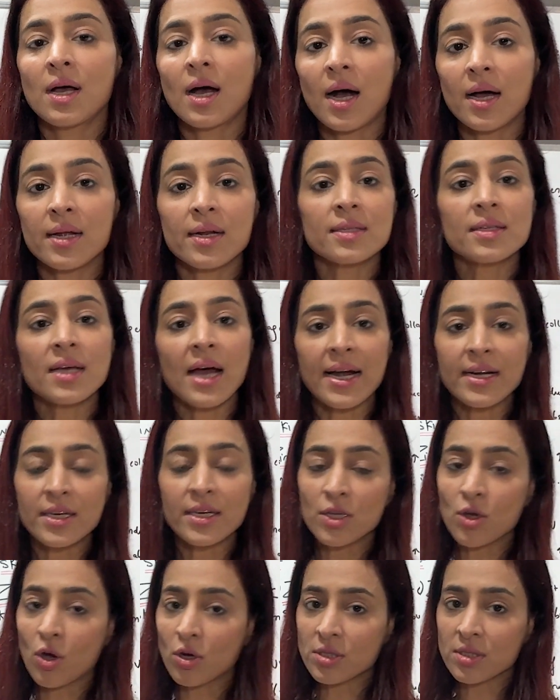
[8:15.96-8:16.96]
Another
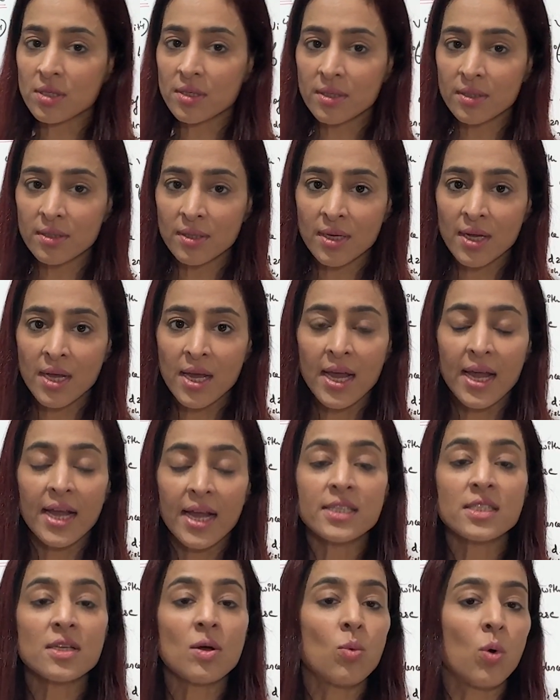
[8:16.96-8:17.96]
antioxidant,
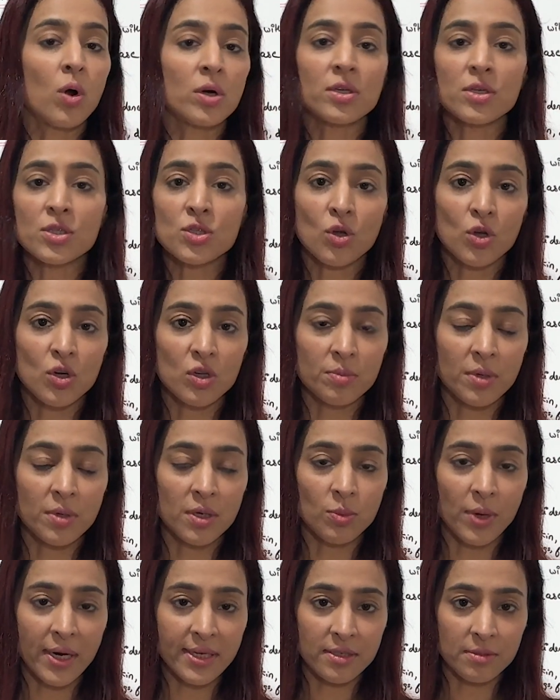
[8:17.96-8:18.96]
it's a water-soluble
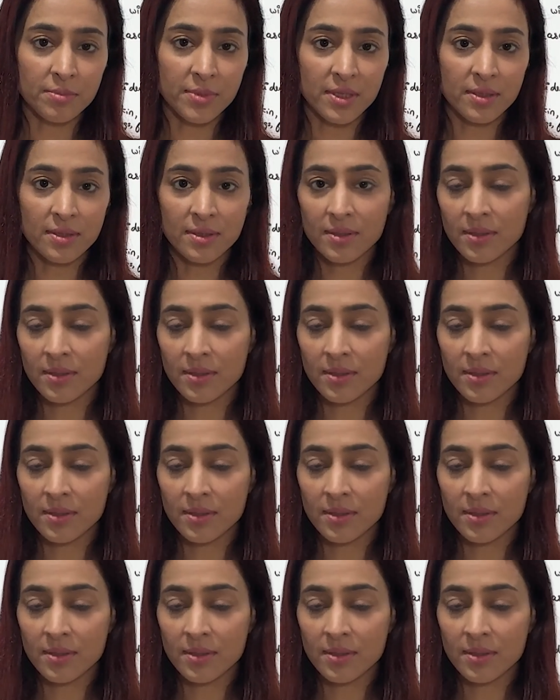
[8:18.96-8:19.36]
vitamin.